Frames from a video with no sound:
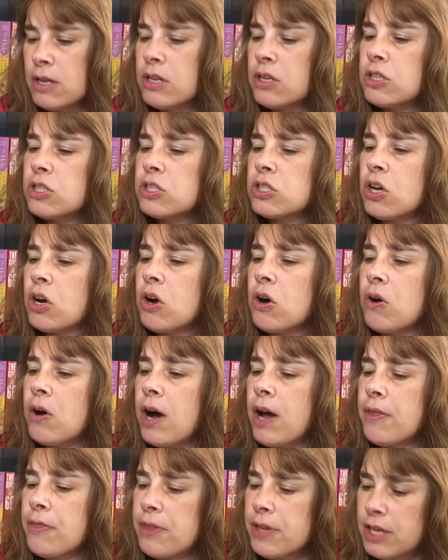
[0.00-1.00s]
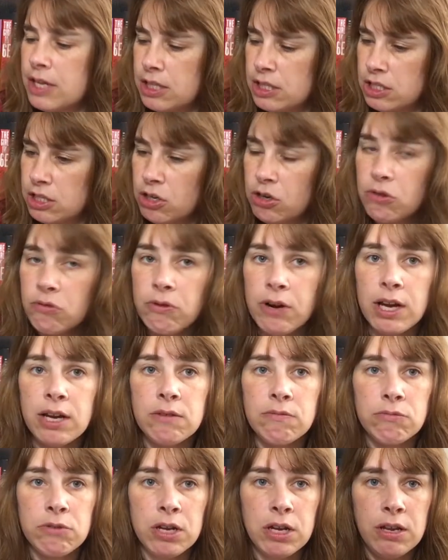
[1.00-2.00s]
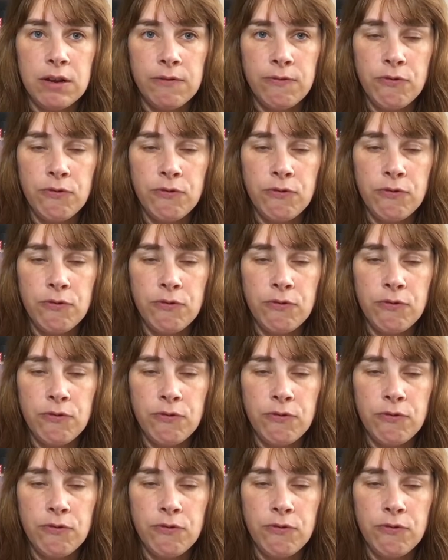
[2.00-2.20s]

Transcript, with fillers: So I think it's a great read